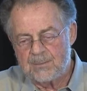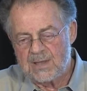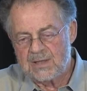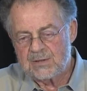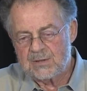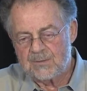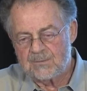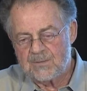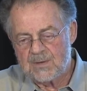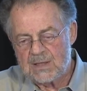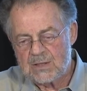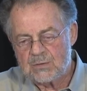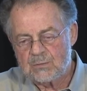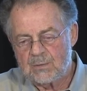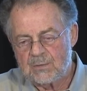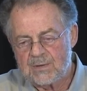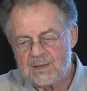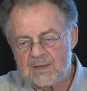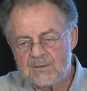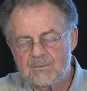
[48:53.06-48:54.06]
interface
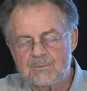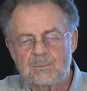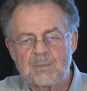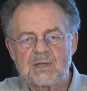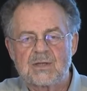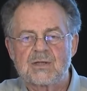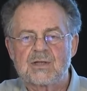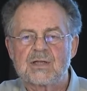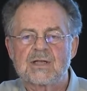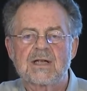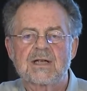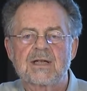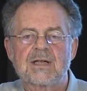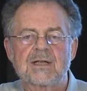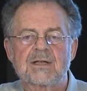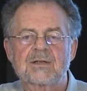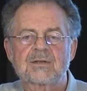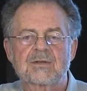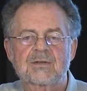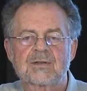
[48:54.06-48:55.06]
with
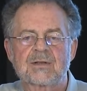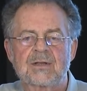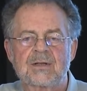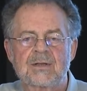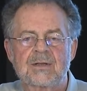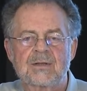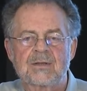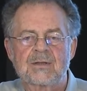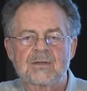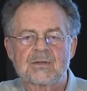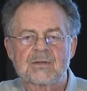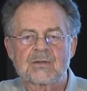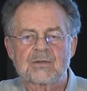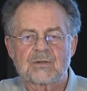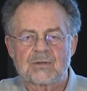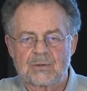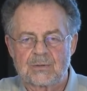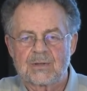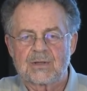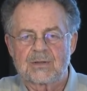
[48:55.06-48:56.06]
FPGAs
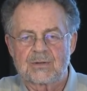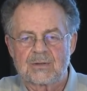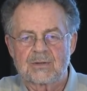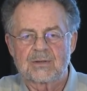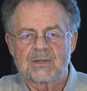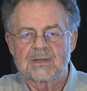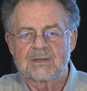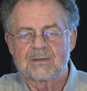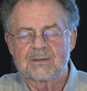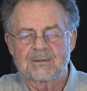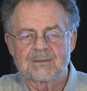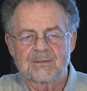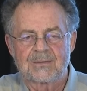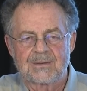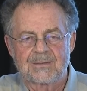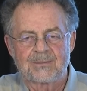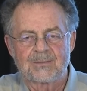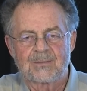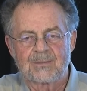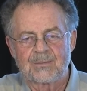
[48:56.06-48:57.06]
so that you can,
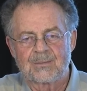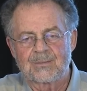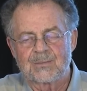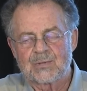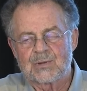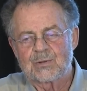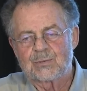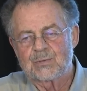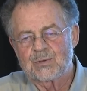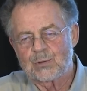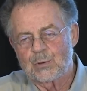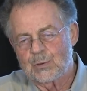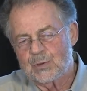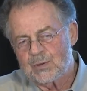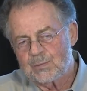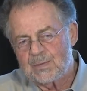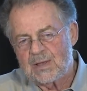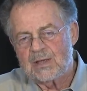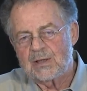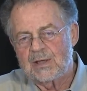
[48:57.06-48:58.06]
so to
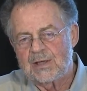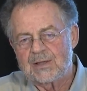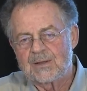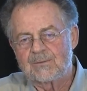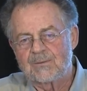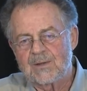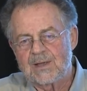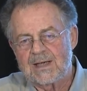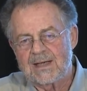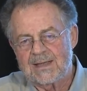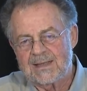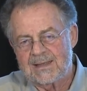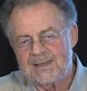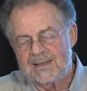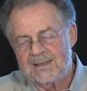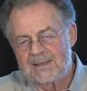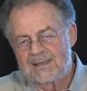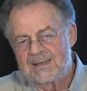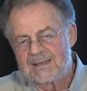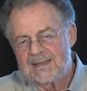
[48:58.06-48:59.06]
speak, on the
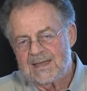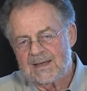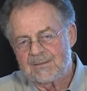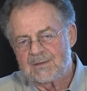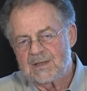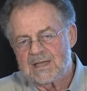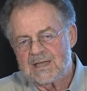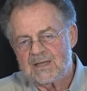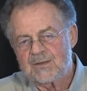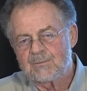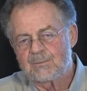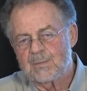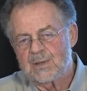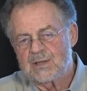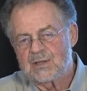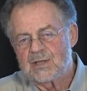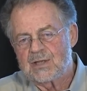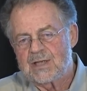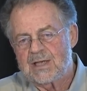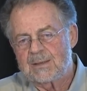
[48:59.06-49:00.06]
fly have the
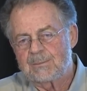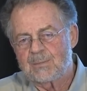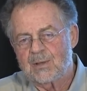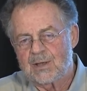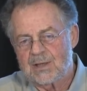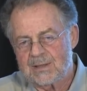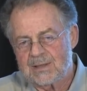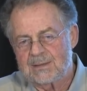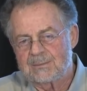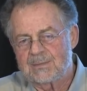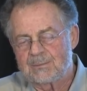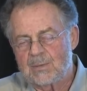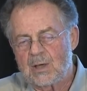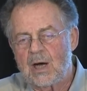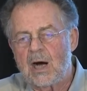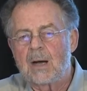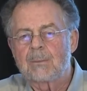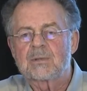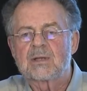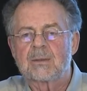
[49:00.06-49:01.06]
FPGA part
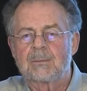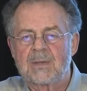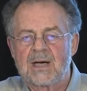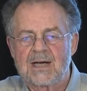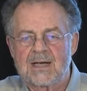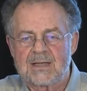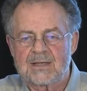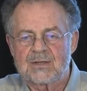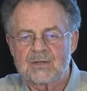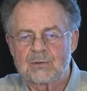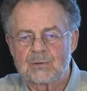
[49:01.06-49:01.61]
optimized